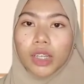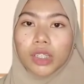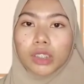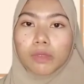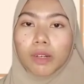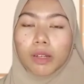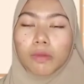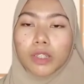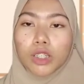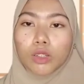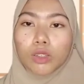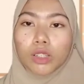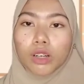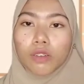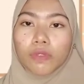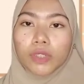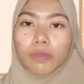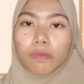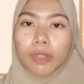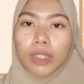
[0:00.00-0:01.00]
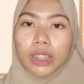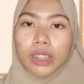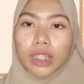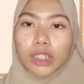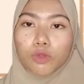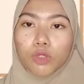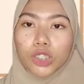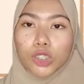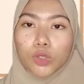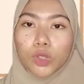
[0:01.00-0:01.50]
The primary goal of a pilot
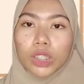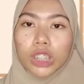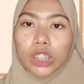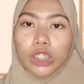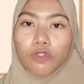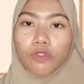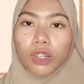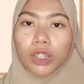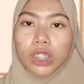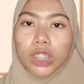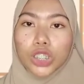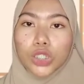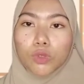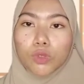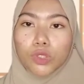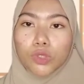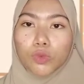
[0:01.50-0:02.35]
test was to identify issues